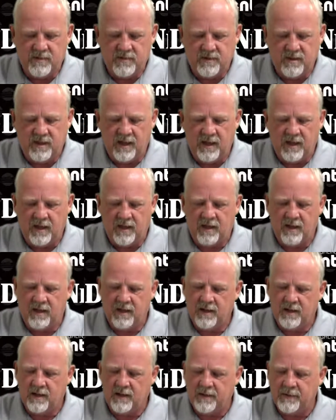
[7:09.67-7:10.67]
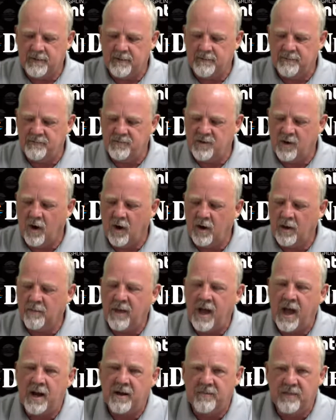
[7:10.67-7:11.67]
the dog
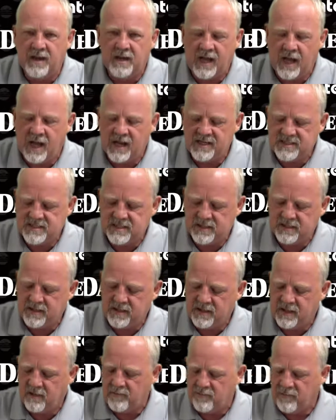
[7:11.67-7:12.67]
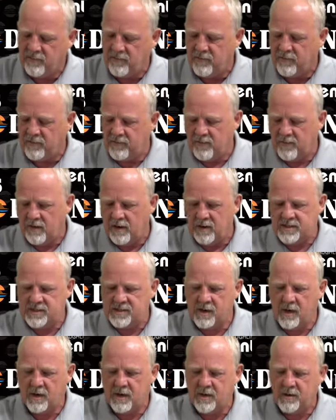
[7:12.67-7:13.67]
abandonment case that we were
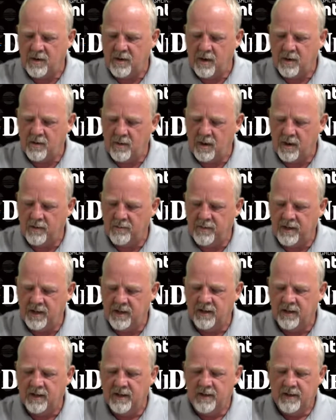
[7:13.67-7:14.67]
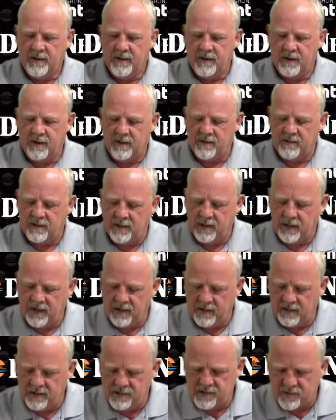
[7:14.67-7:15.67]
talking about quite a bit. The
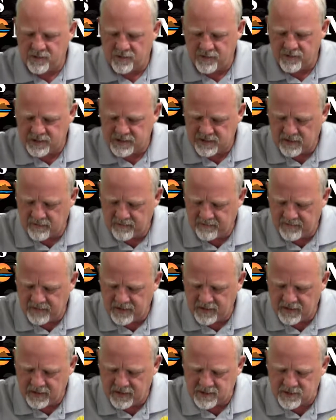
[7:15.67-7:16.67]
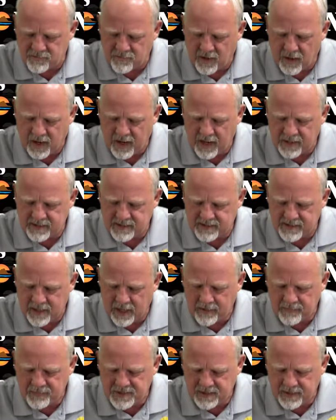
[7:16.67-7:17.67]
lady turned herself in. That's Rayanne
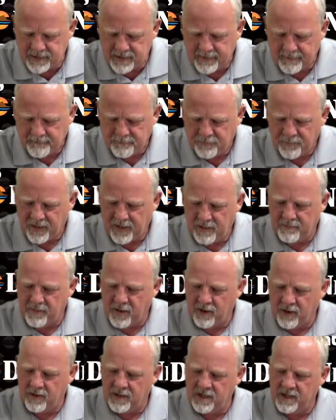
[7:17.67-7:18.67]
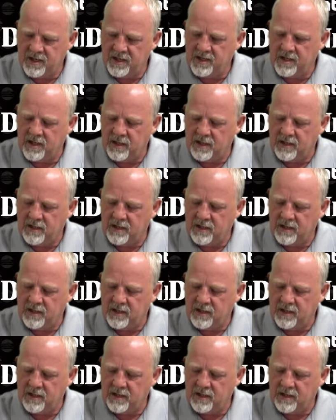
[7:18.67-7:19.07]
Sampson. Apparently,